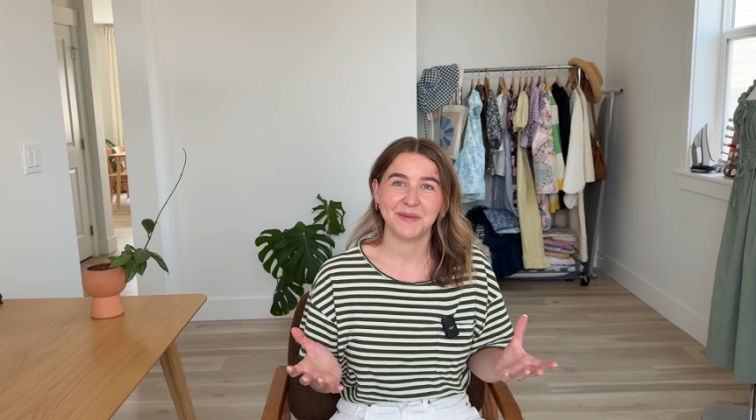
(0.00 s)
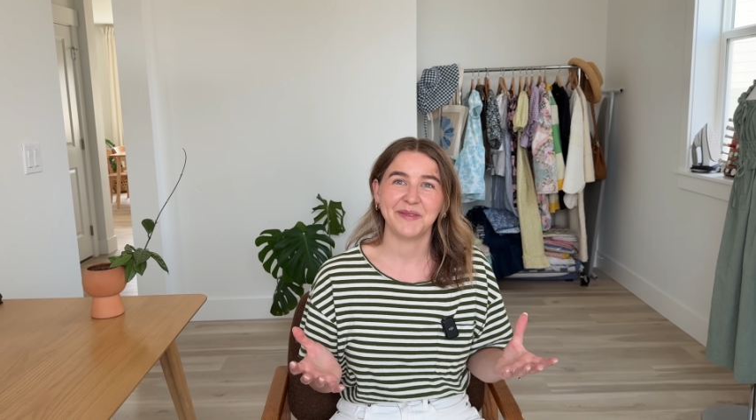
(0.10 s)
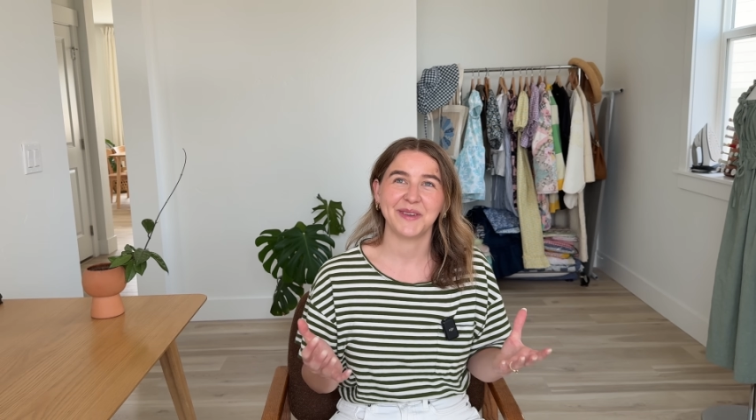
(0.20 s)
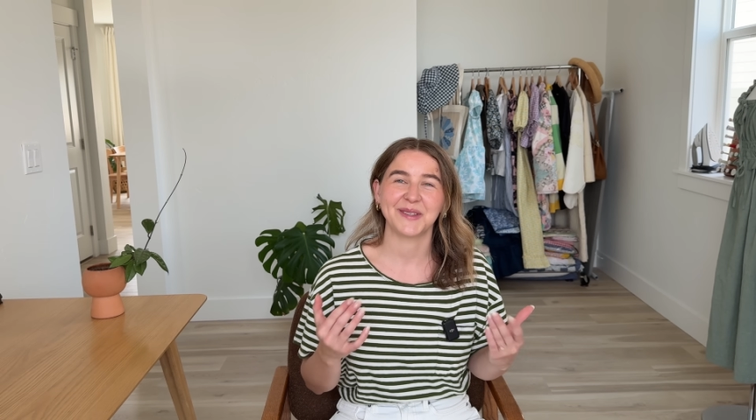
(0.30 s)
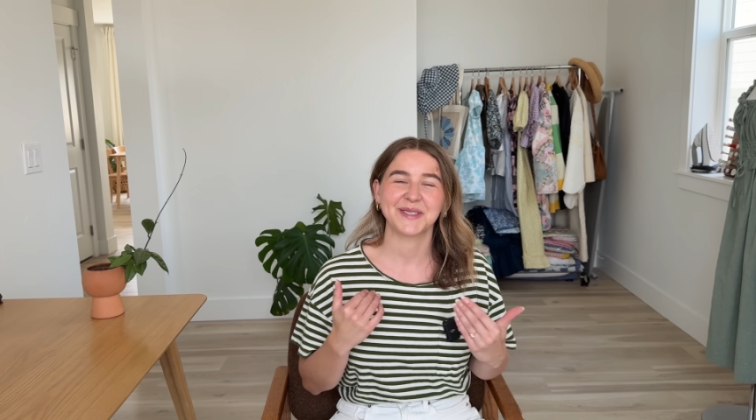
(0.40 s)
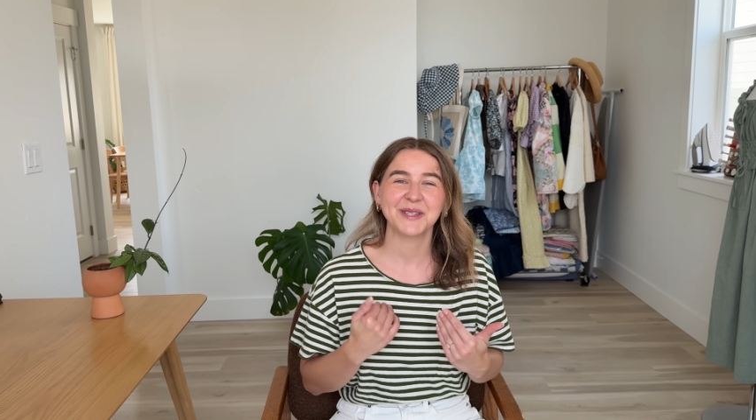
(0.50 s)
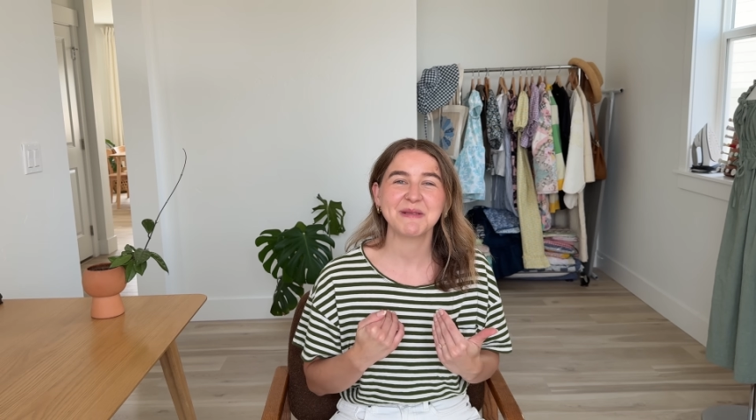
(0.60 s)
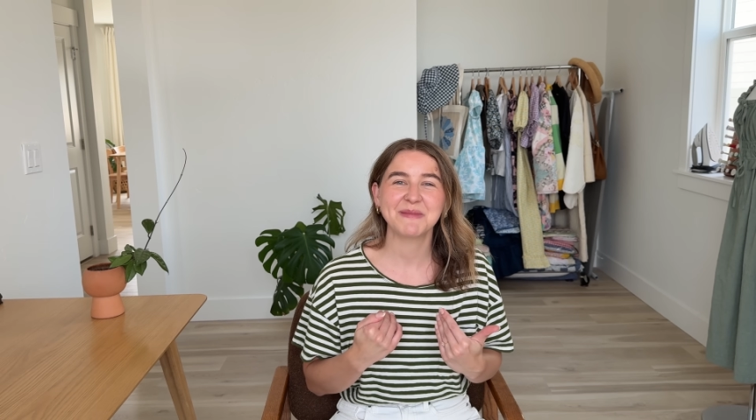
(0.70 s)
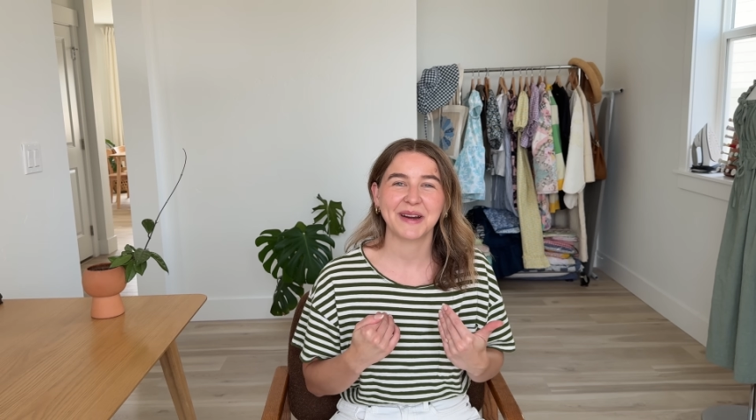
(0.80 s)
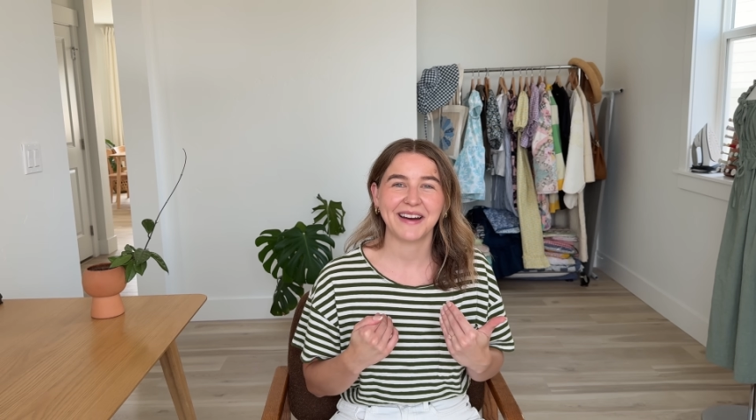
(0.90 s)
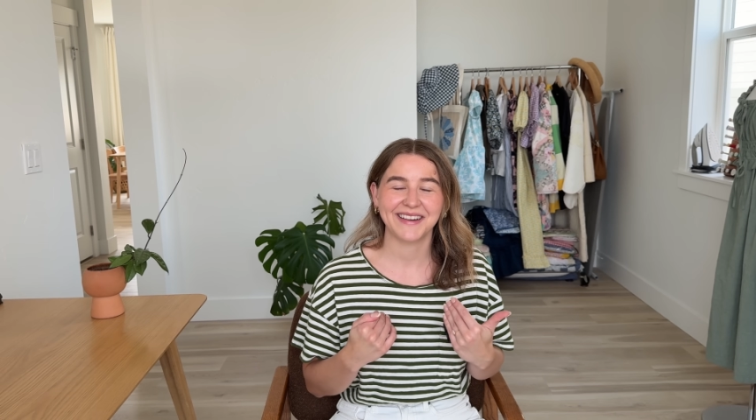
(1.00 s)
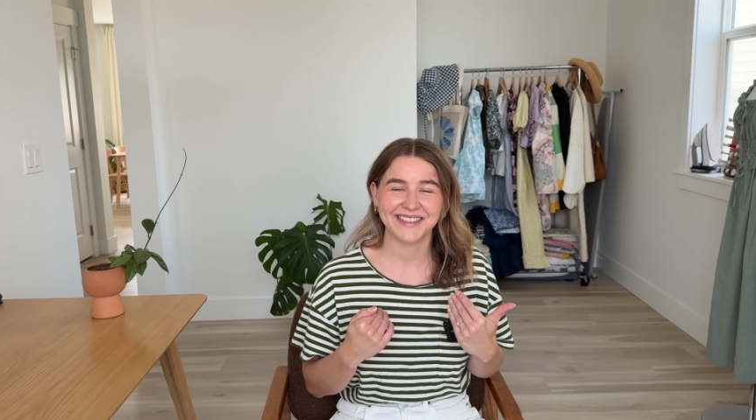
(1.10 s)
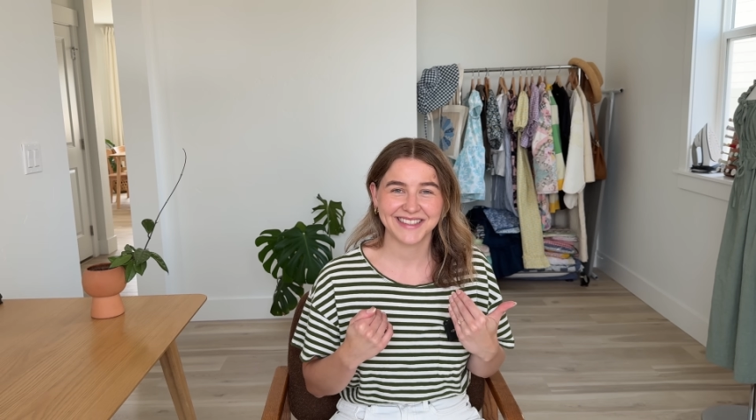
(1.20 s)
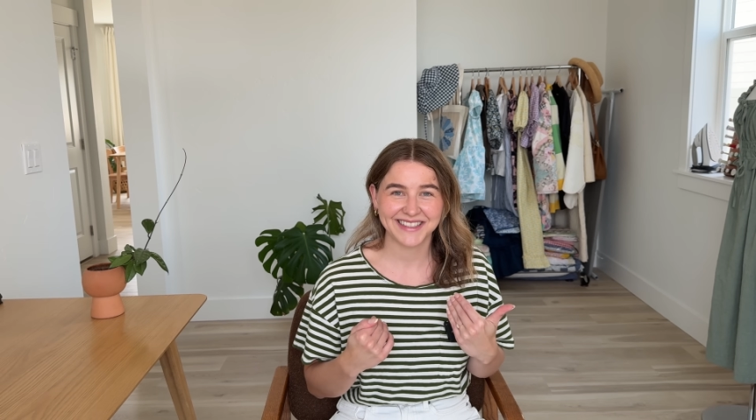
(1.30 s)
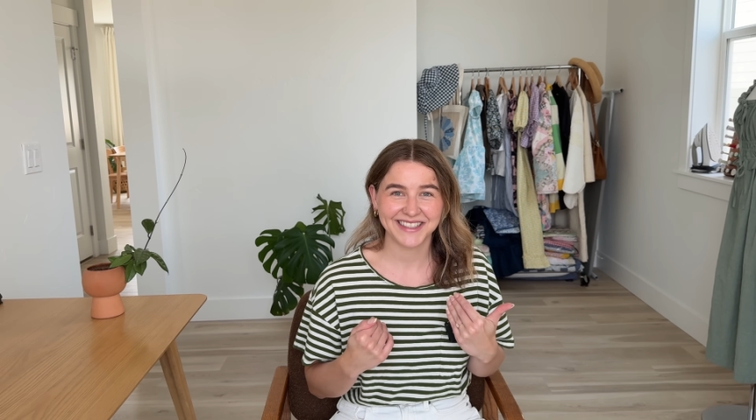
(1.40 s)
me feel so proud
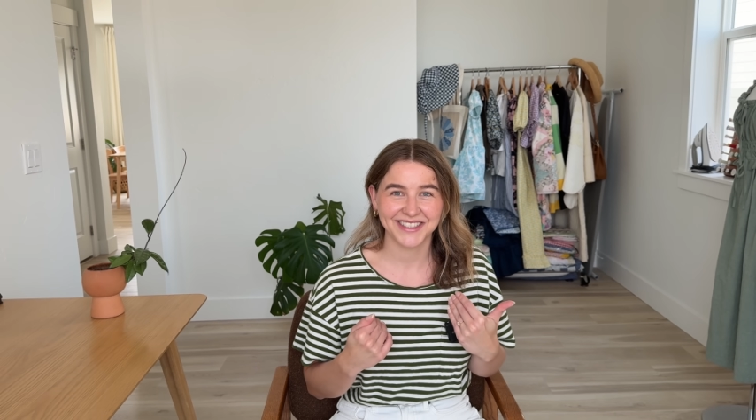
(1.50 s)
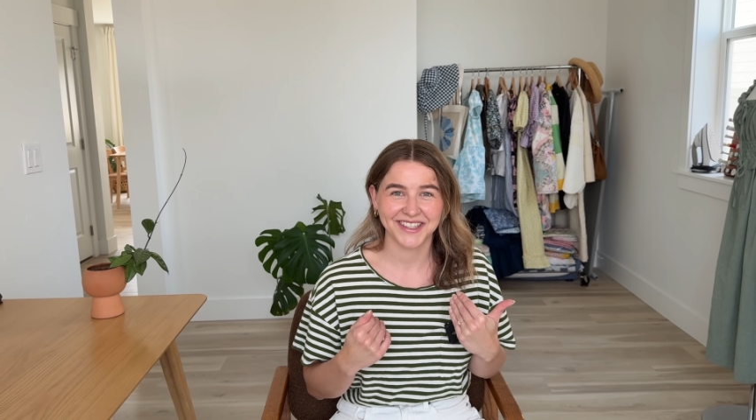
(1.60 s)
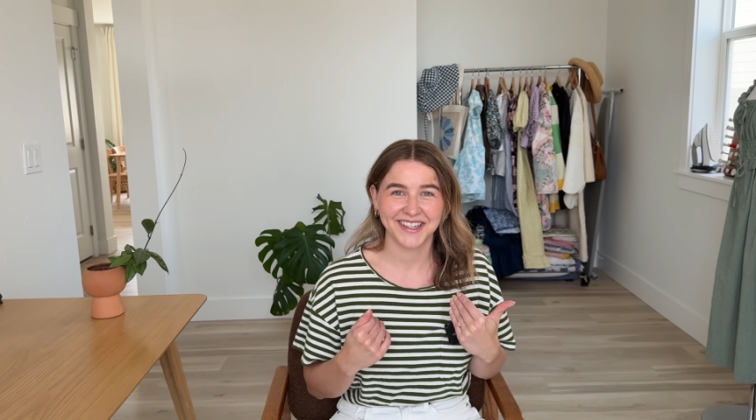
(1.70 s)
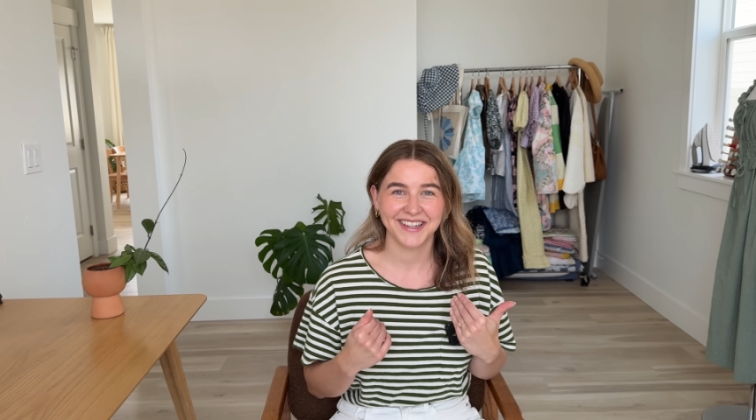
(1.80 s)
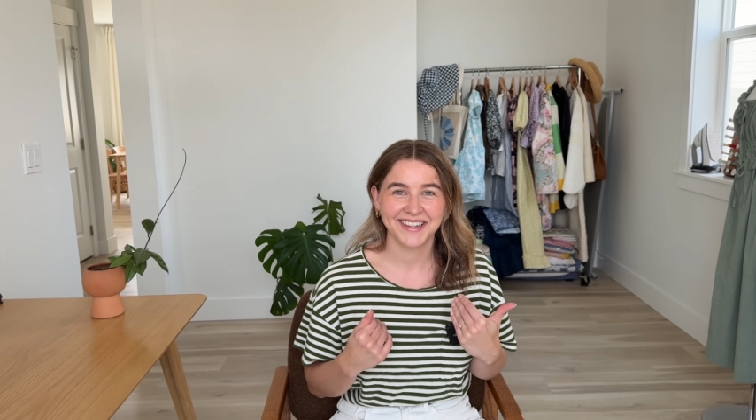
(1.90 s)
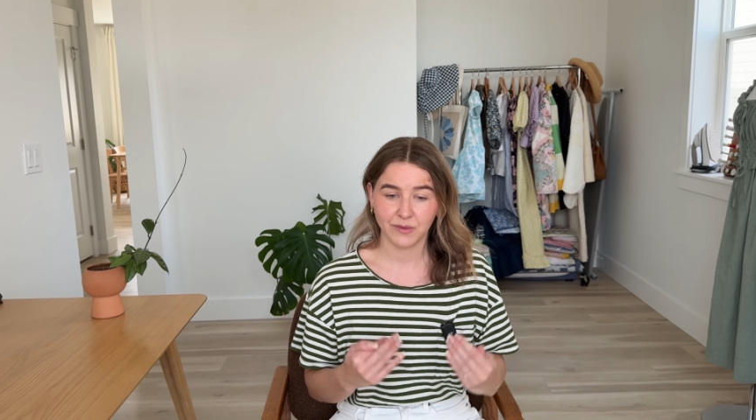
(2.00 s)
as a teacher